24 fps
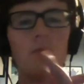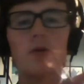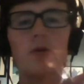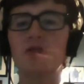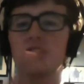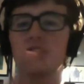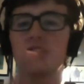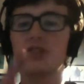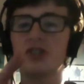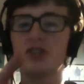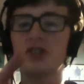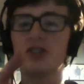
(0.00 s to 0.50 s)
which
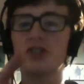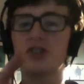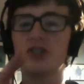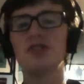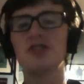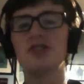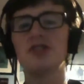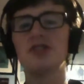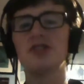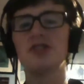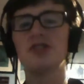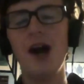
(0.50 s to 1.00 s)

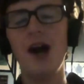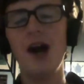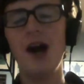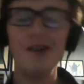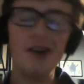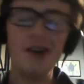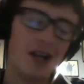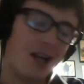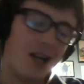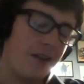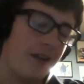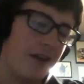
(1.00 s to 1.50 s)
is a
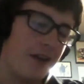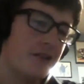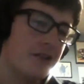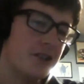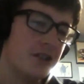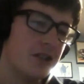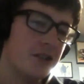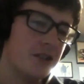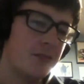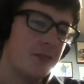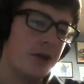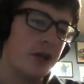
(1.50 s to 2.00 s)
parallel there,
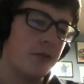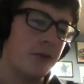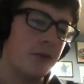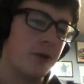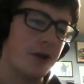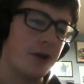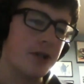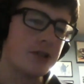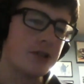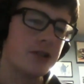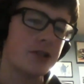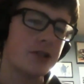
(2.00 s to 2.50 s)
isn't it, in many
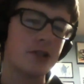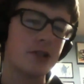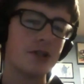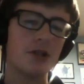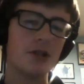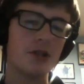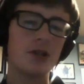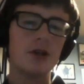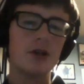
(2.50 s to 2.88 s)
ways?